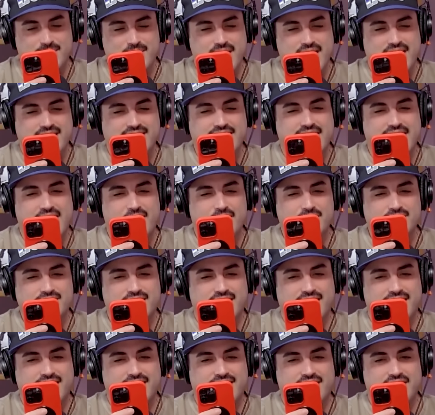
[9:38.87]
and then I was
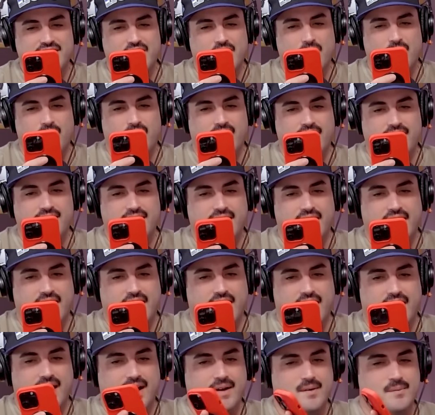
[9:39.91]
like, you know what?
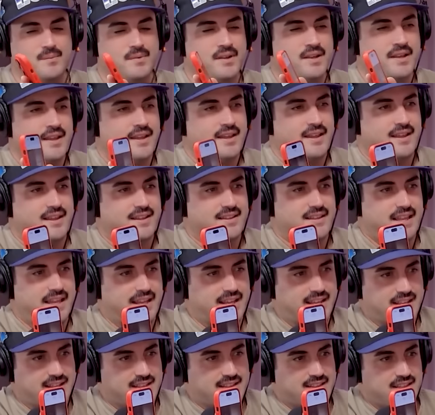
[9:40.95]
Um,
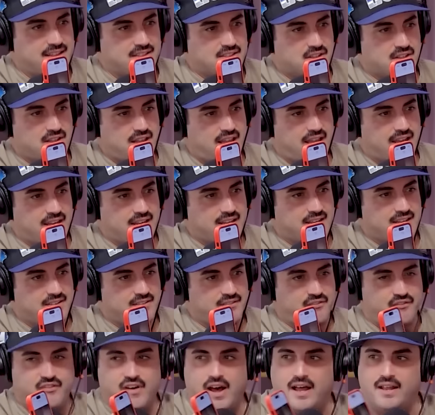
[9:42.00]
like these are like
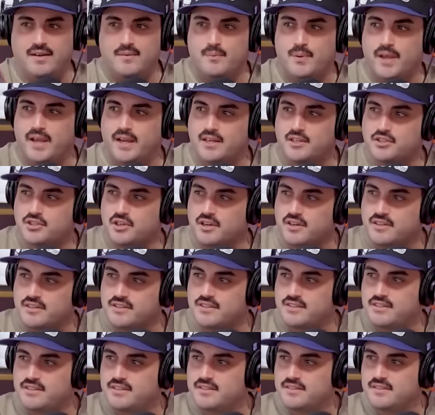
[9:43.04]
funny. fun pictures. What's that
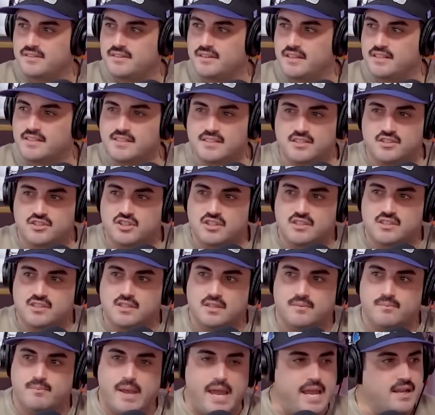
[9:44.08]
for? This is just to
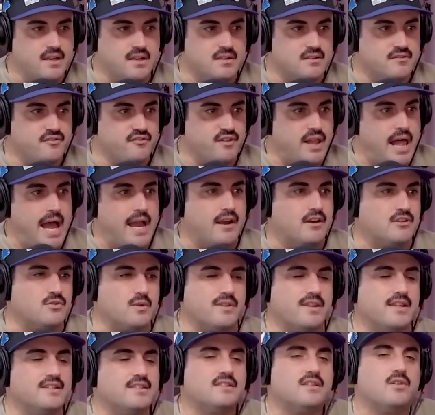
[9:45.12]
make flyers with.
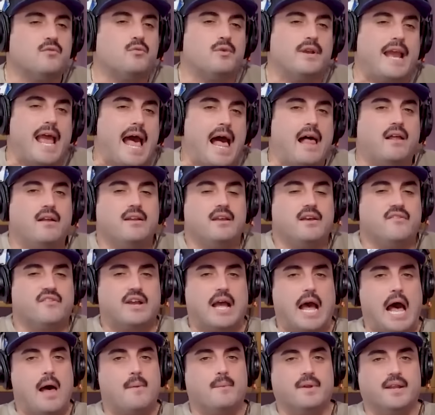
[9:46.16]
This Okay. is the reality of
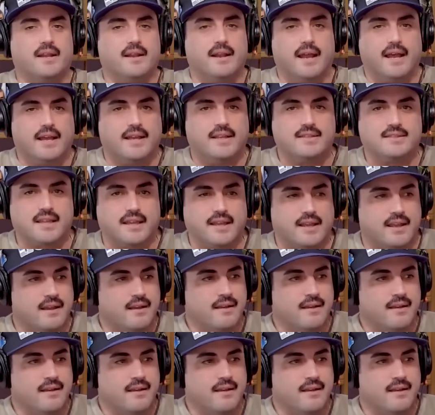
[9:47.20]
comedy today. Is like